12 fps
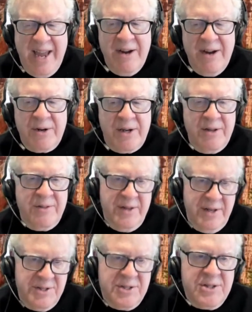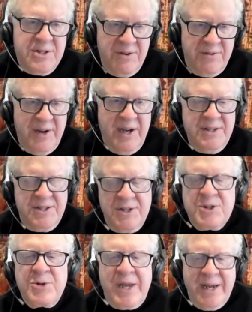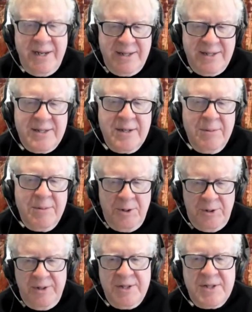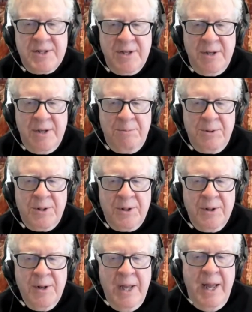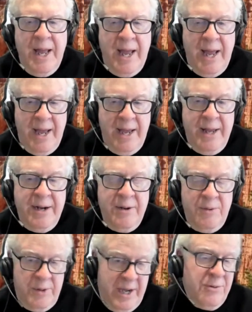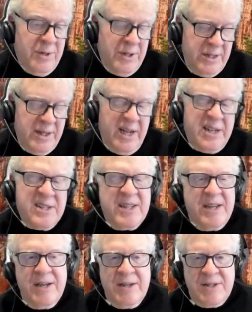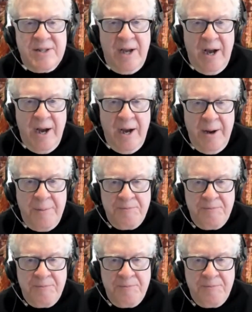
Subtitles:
these devices are getting simpler and simpler, and what I'd really like to see is